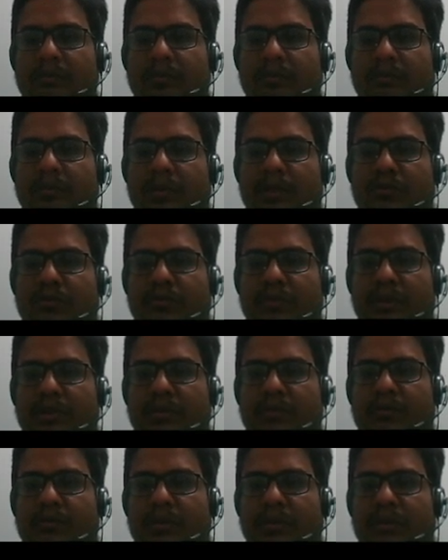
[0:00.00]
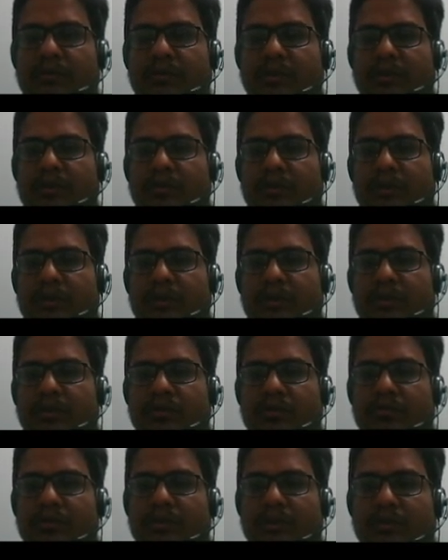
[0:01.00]
plus omega square plus 1, that
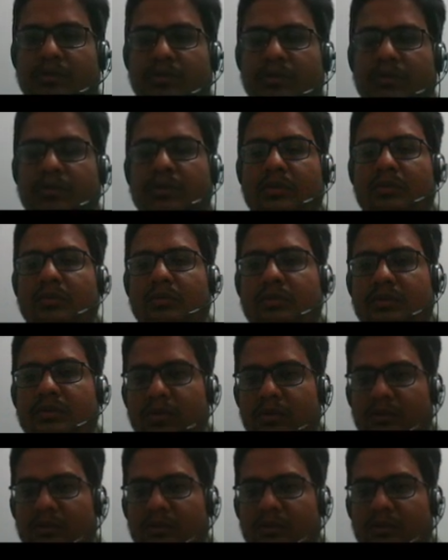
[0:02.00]
should be also equal to 0,